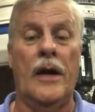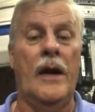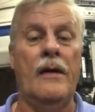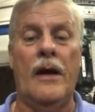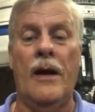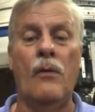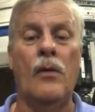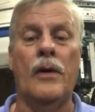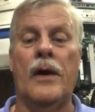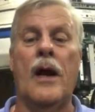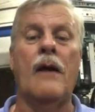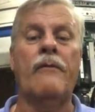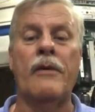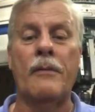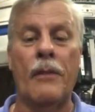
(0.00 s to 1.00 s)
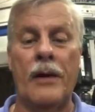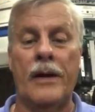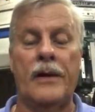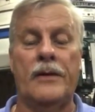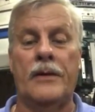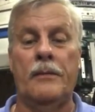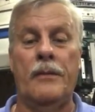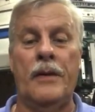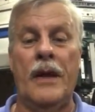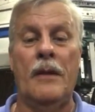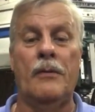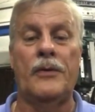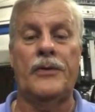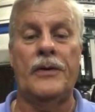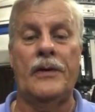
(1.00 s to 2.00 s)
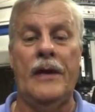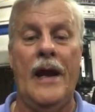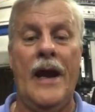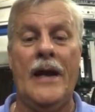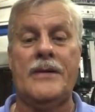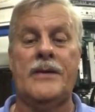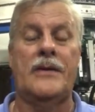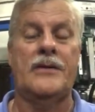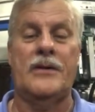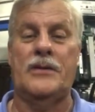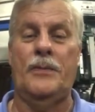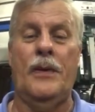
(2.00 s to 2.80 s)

I want everybody to be able to access this,